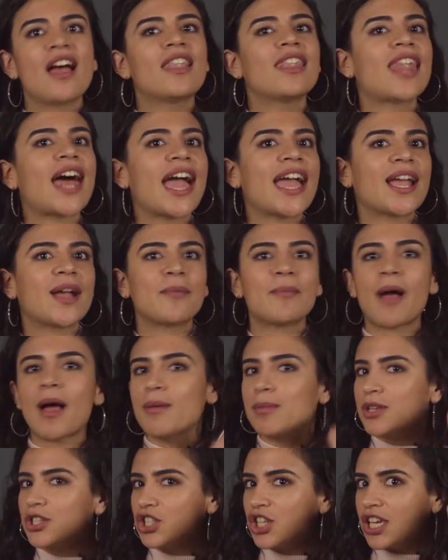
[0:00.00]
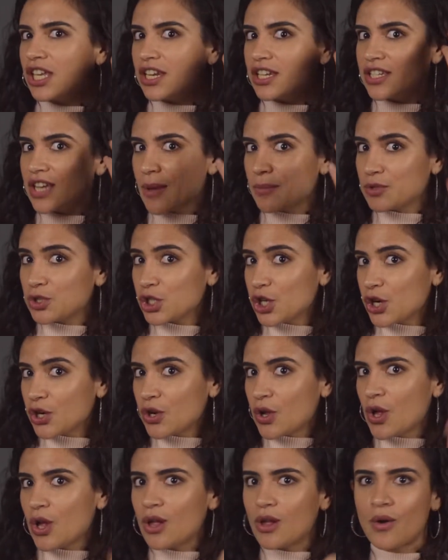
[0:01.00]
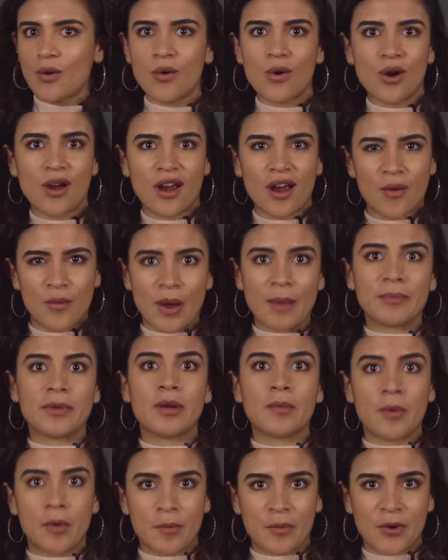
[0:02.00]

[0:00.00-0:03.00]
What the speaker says: like publishing in a top journal or a reputable